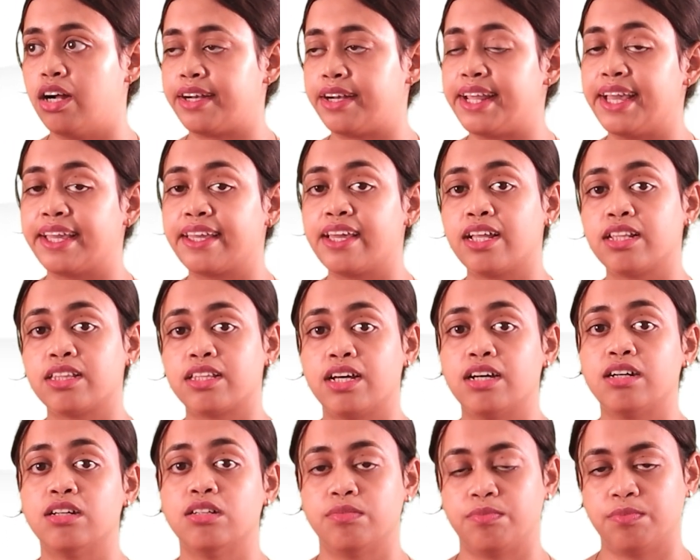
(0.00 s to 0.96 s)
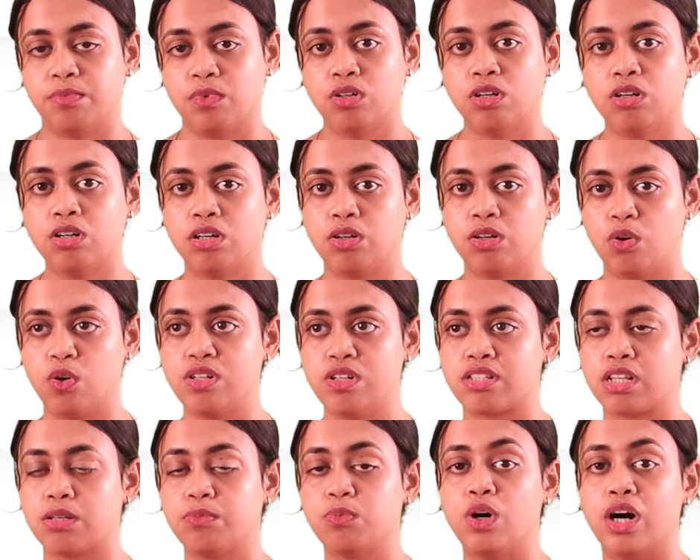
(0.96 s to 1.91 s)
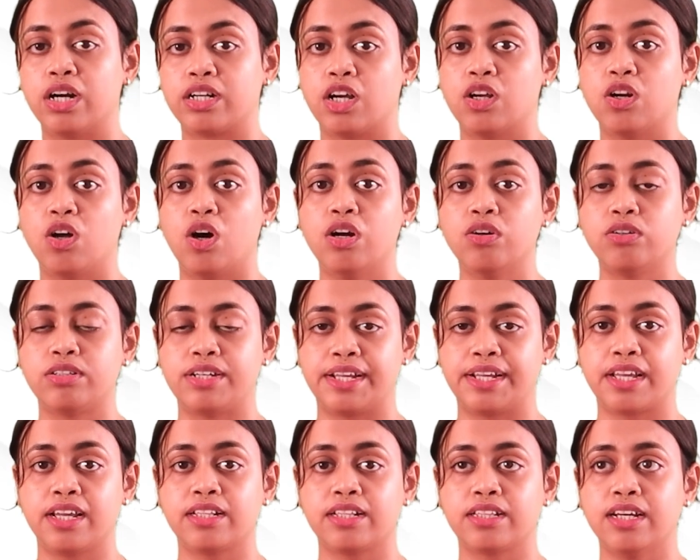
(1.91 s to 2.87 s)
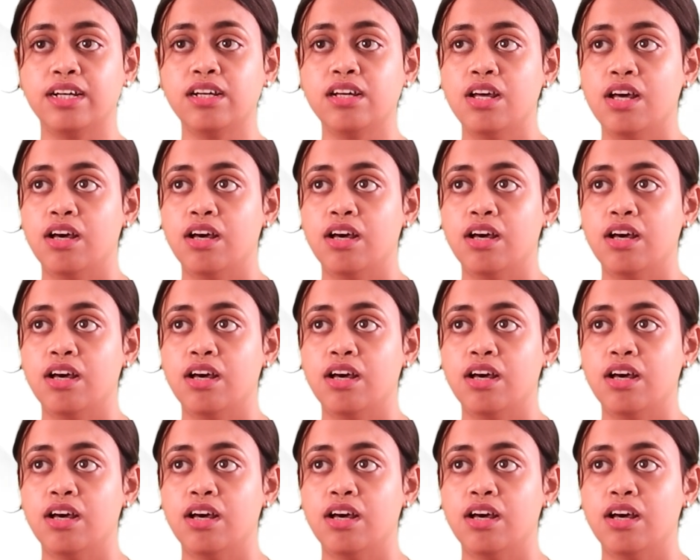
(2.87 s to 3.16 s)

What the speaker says: taking the wholesome water or taking the